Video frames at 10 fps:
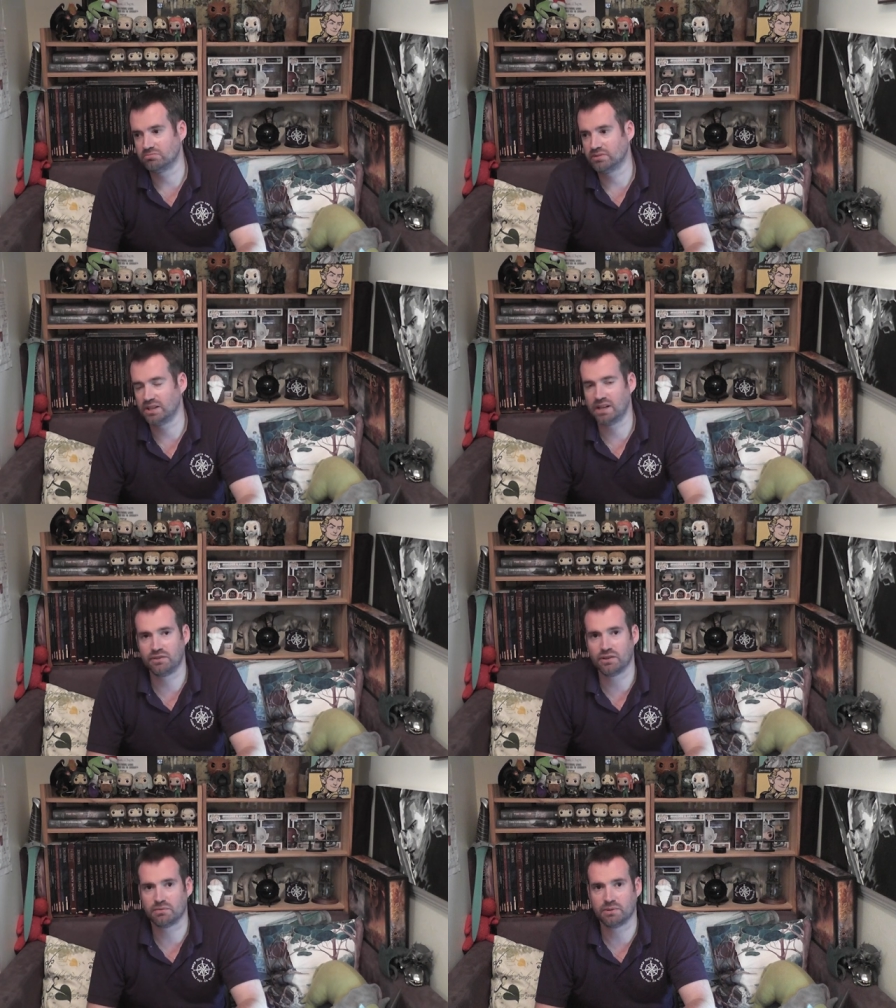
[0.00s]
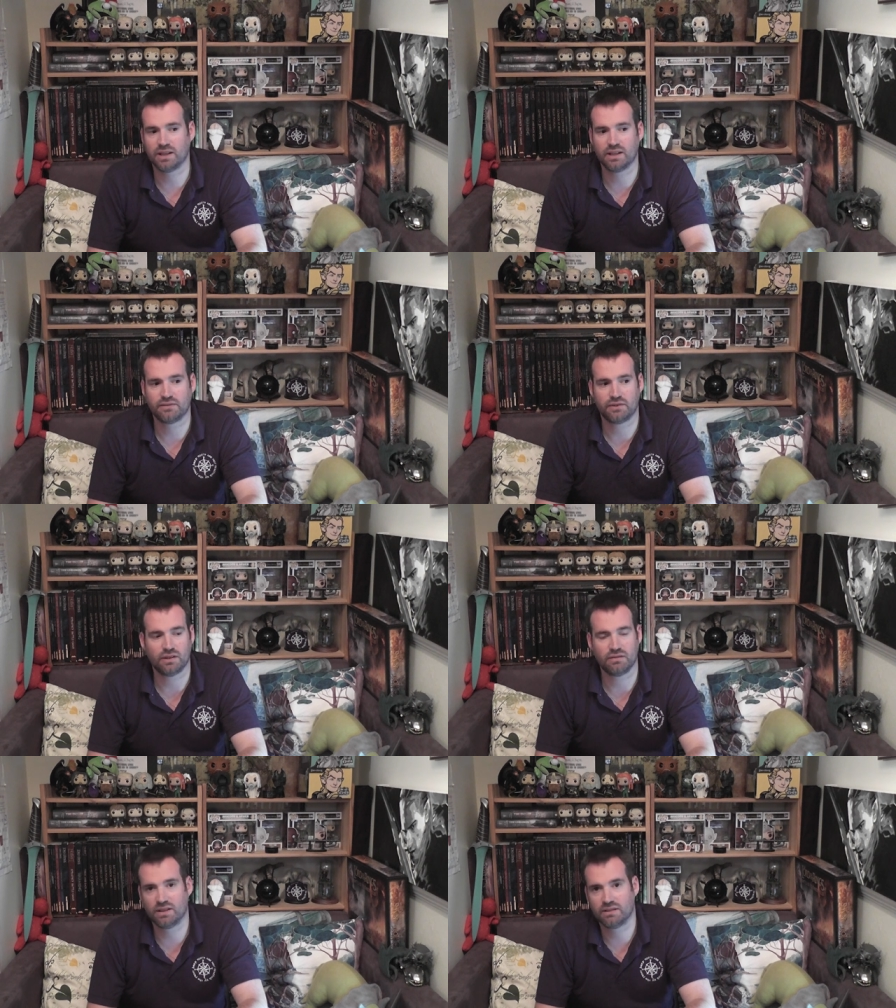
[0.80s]
if you ask me that, that's
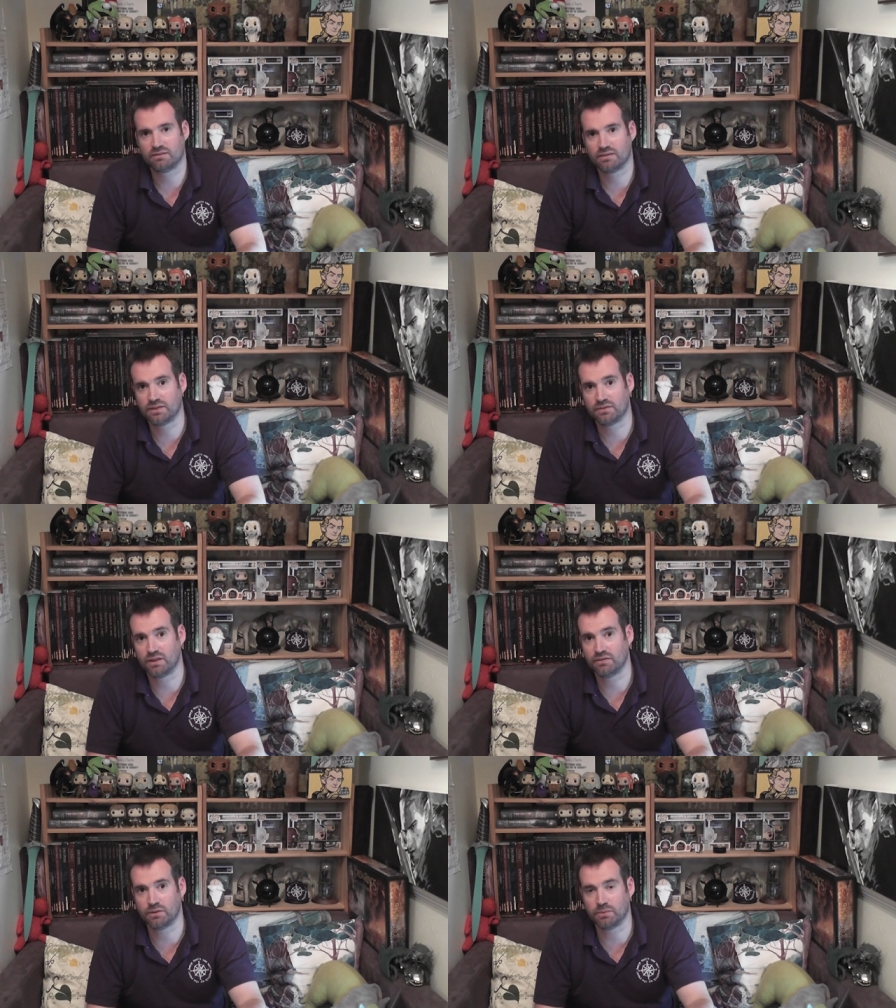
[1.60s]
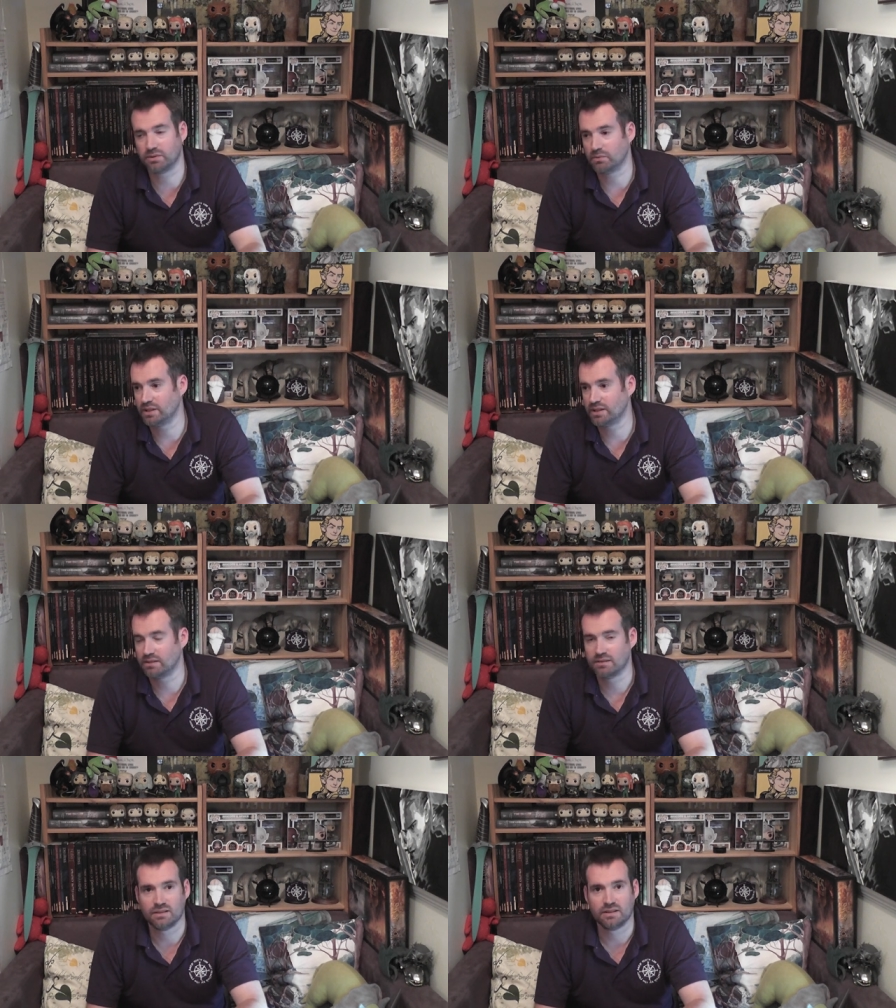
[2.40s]
five. You know, it's five hobbits a week.